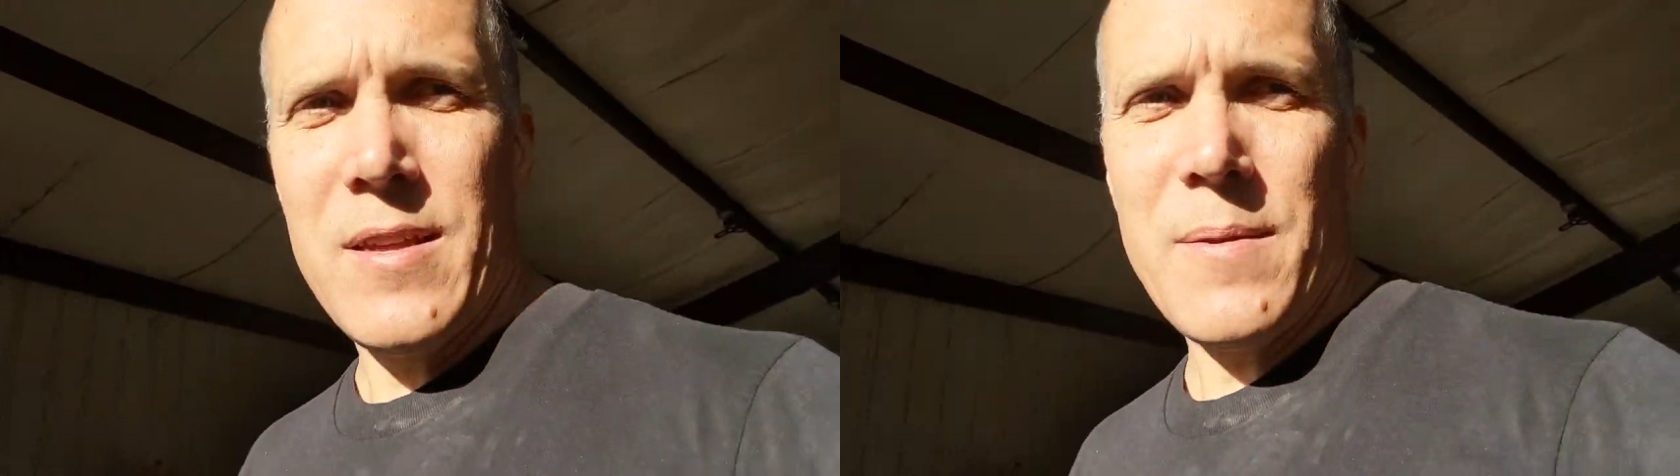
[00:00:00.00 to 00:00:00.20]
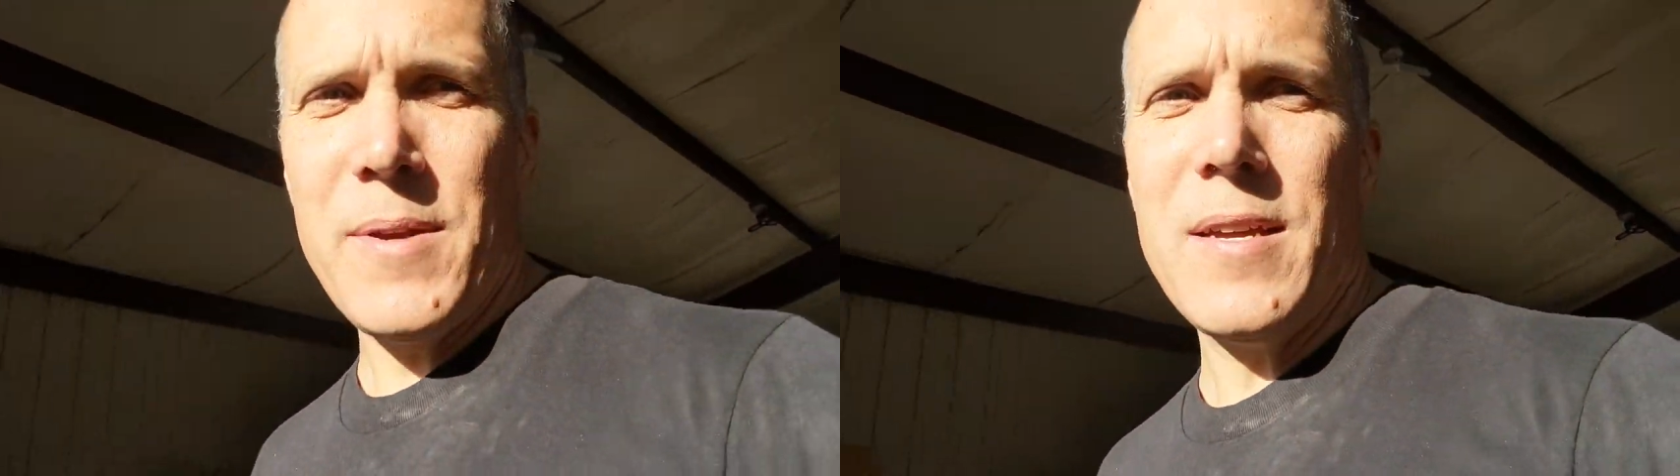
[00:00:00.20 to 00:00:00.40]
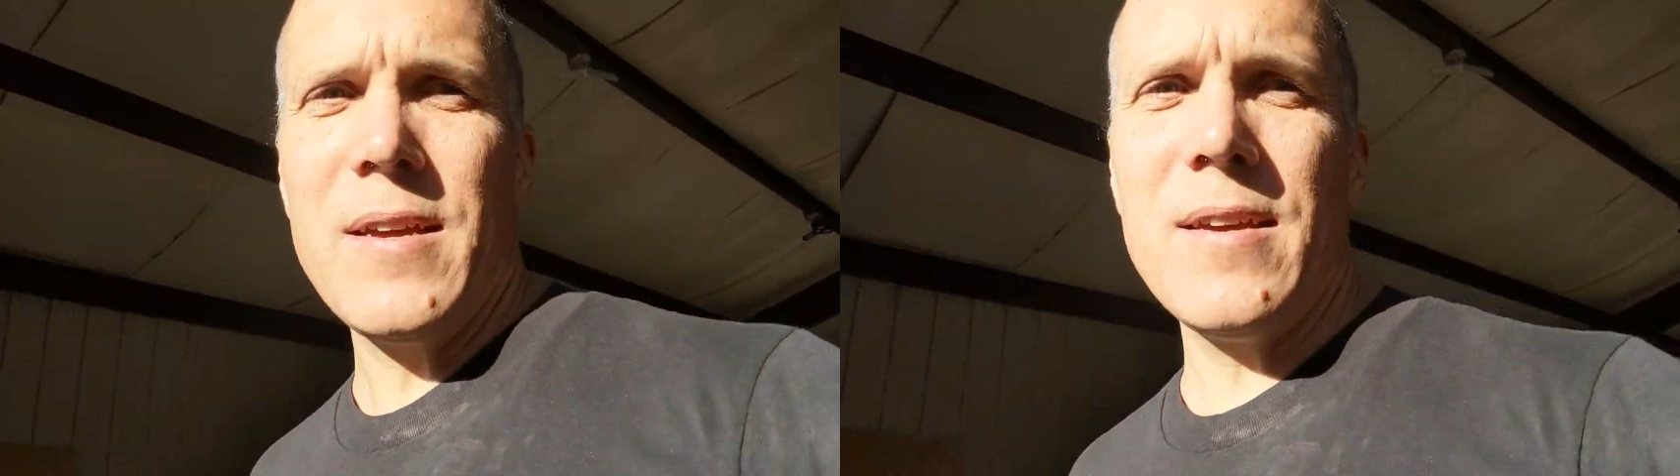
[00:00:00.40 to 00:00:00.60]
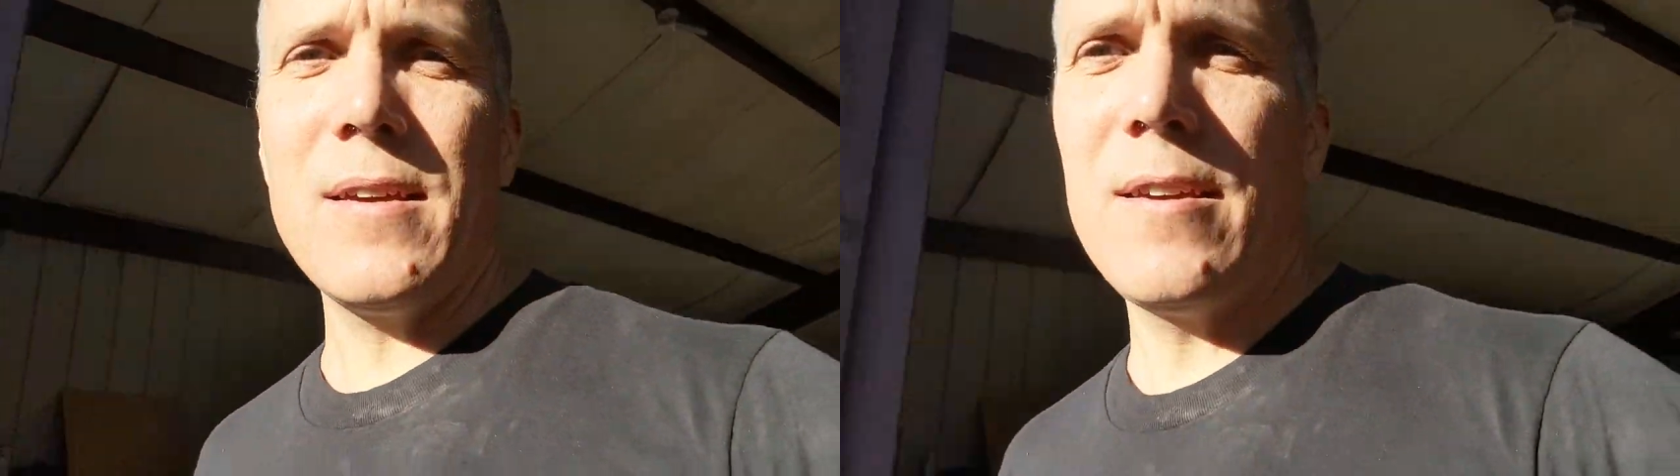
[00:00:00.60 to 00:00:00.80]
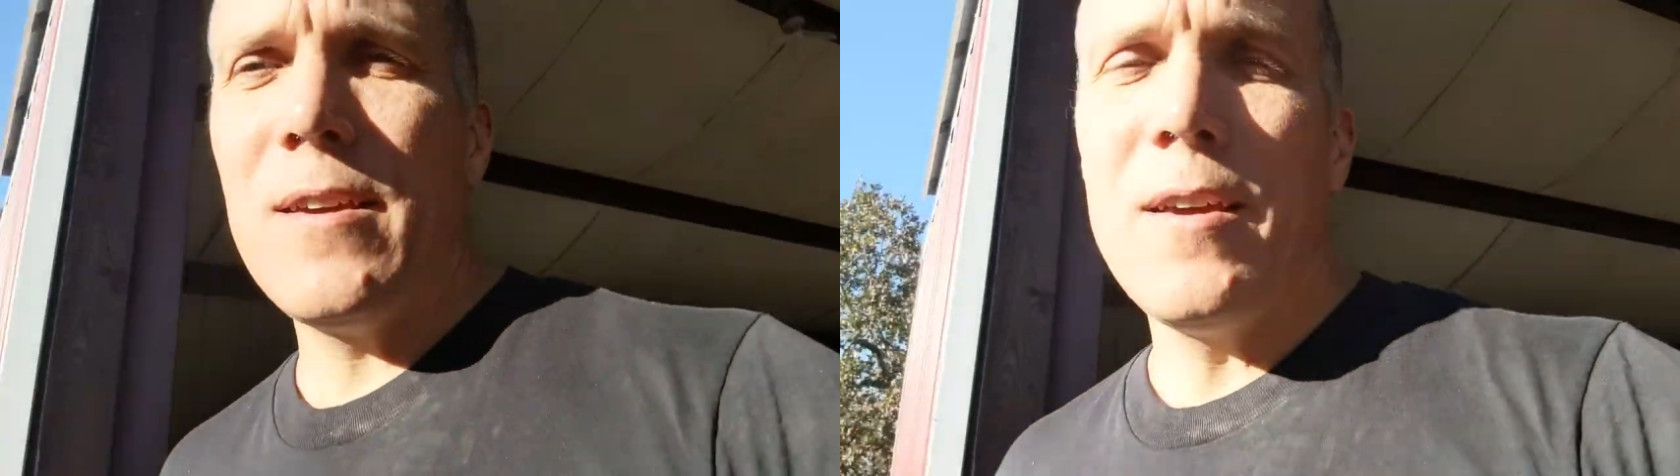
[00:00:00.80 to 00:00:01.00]
let me
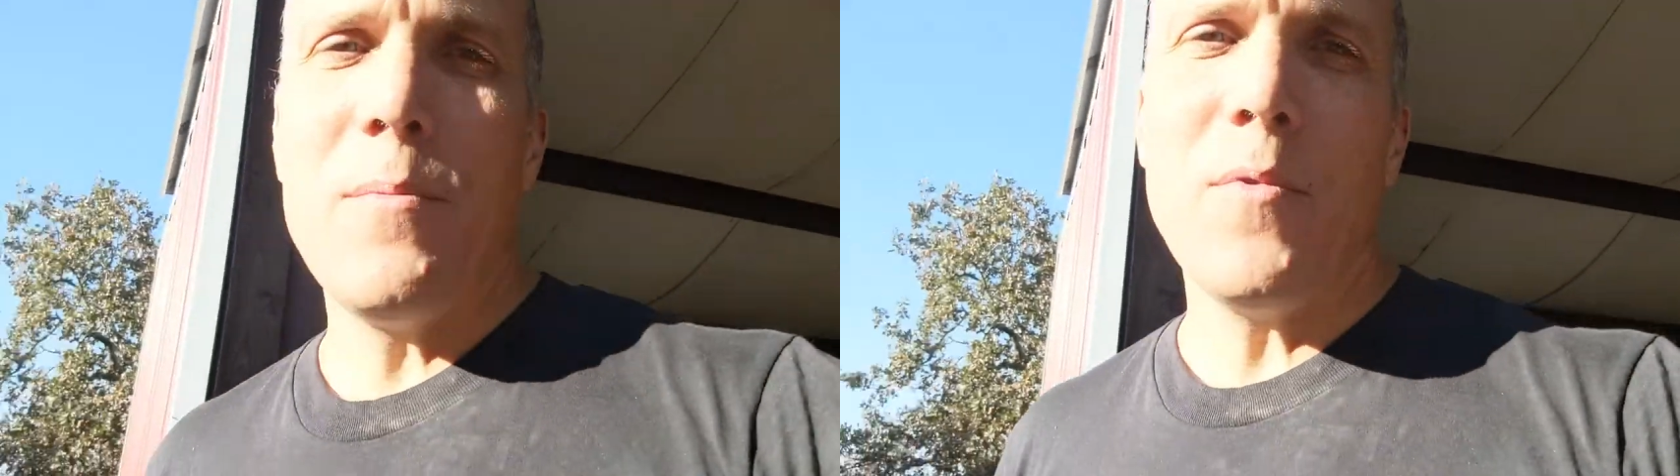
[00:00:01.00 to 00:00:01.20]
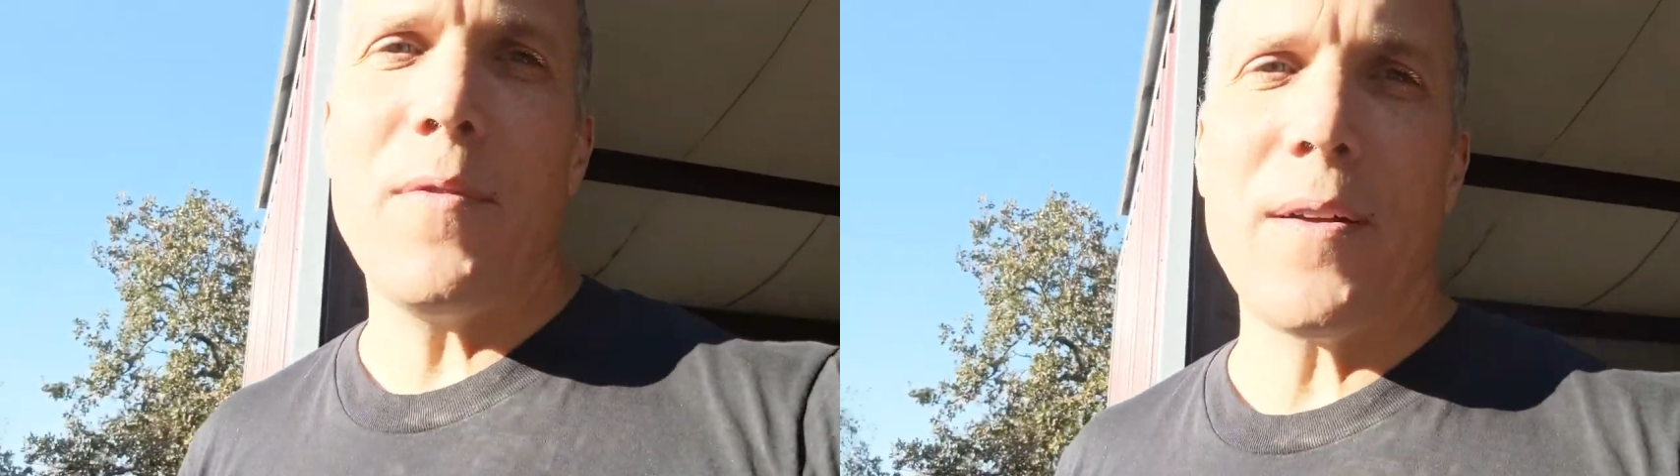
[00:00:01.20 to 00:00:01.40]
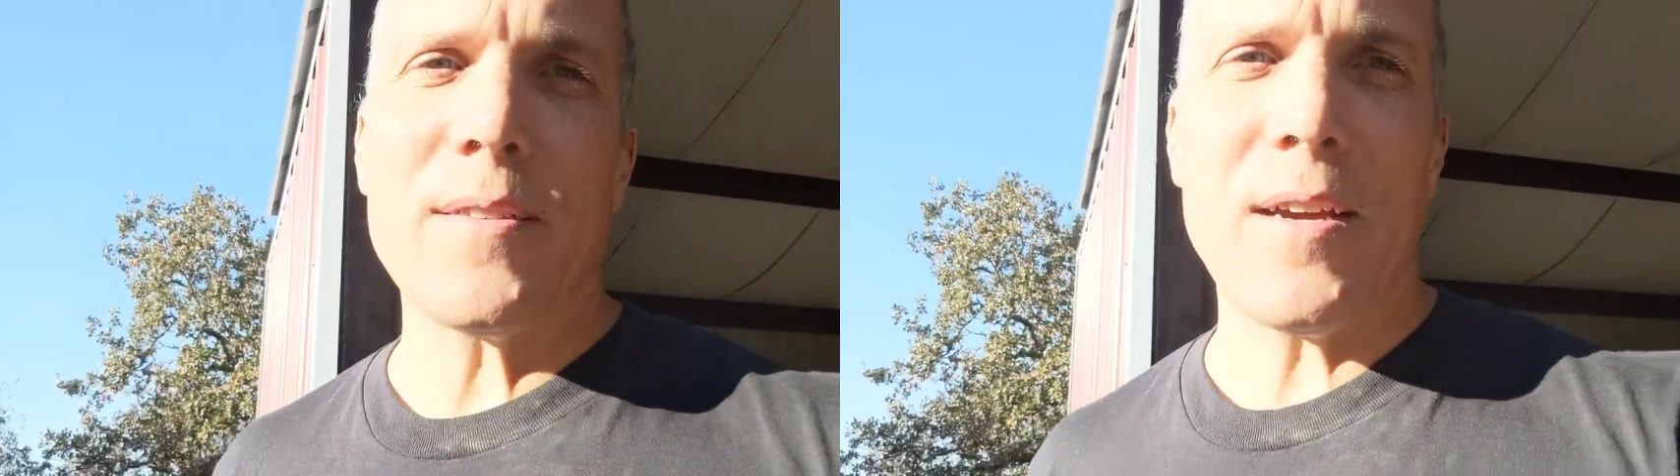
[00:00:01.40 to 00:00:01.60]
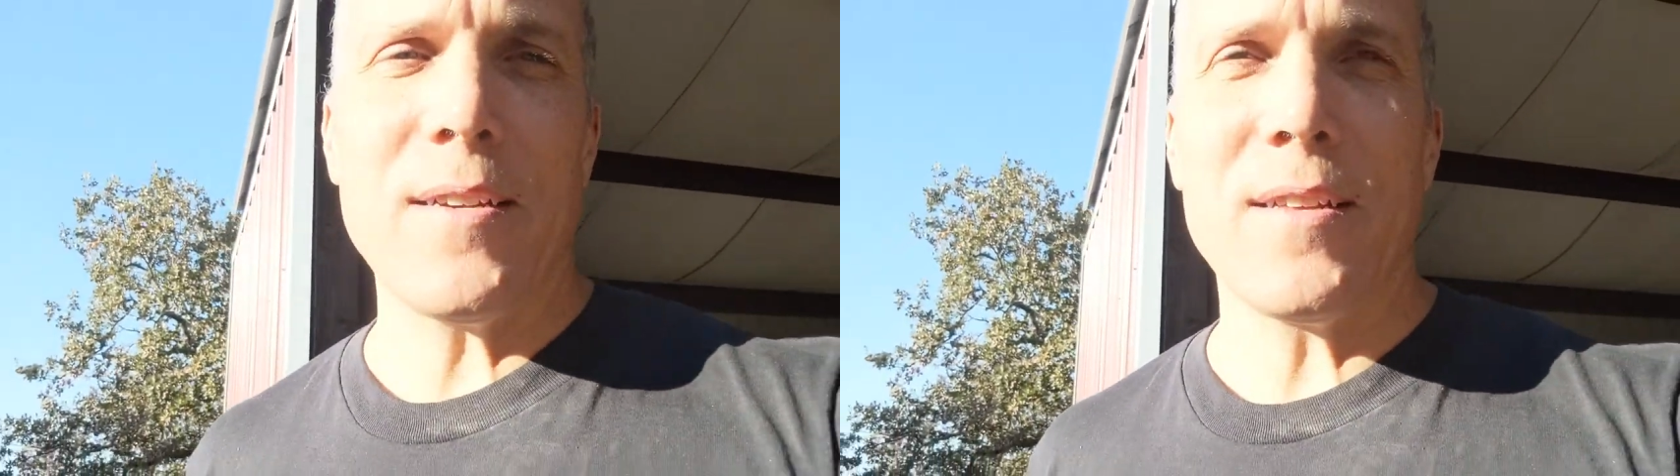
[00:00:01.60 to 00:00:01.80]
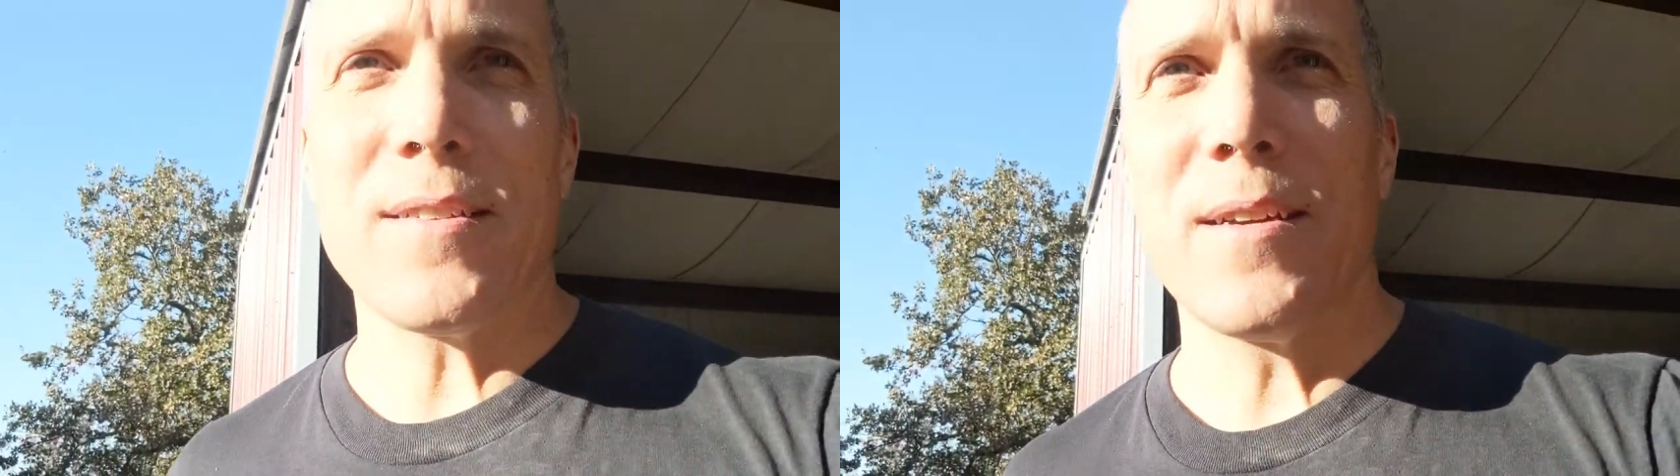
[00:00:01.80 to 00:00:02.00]
move
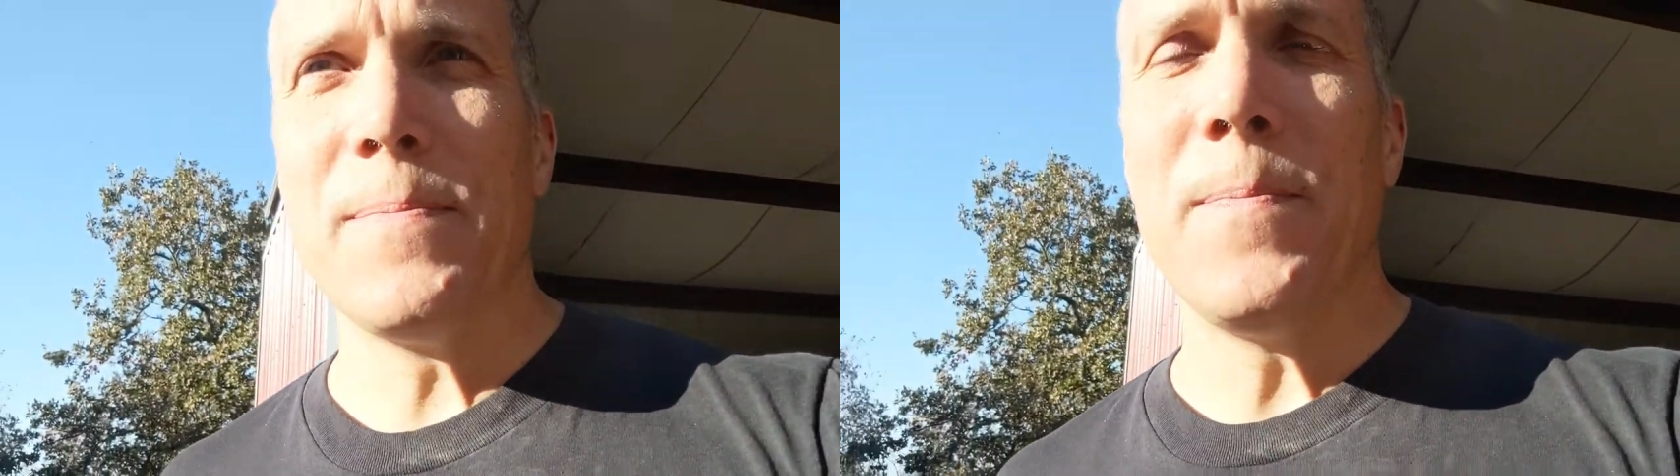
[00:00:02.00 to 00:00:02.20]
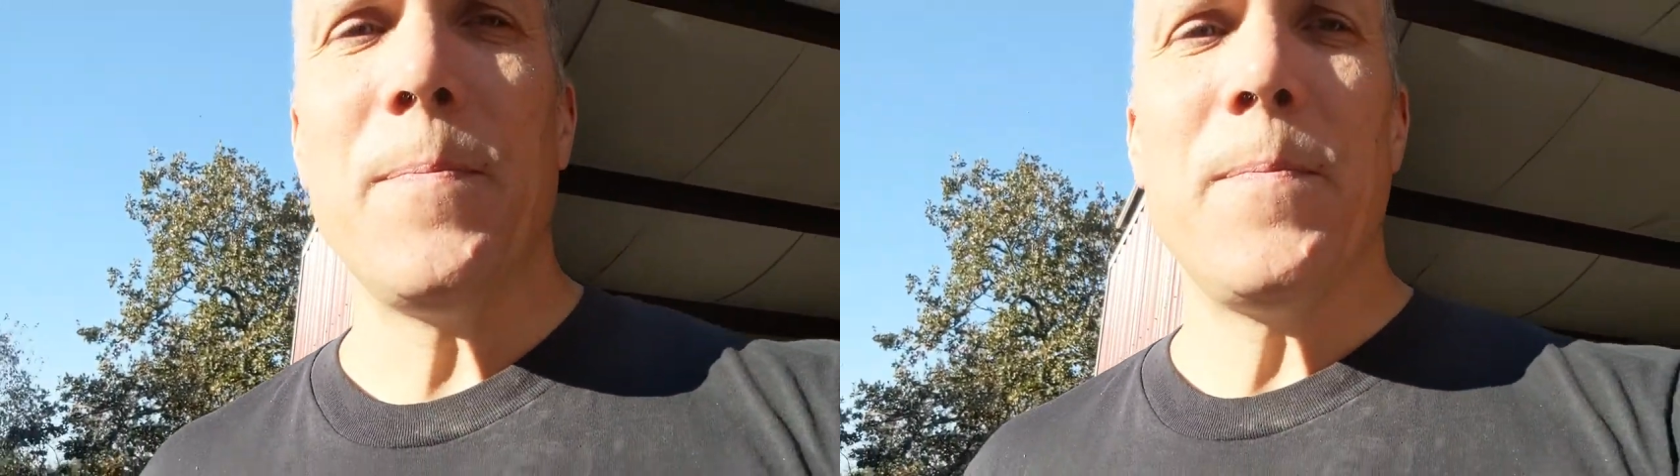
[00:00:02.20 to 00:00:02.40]
outside to the sun.